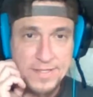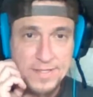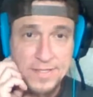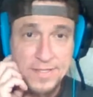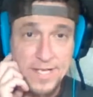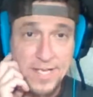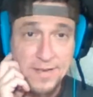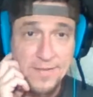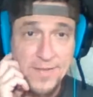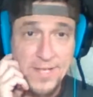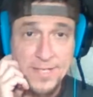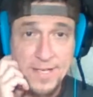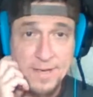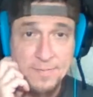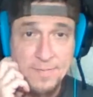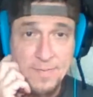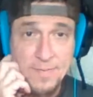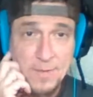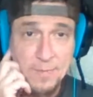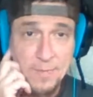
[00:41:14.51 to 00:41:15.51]
giving
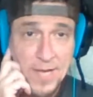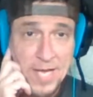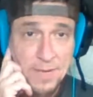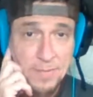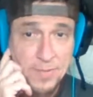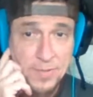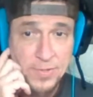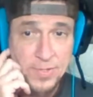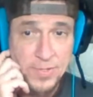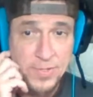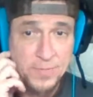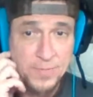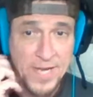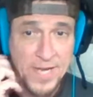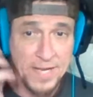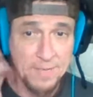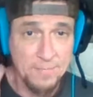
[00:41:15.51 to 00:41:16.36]
them to people who made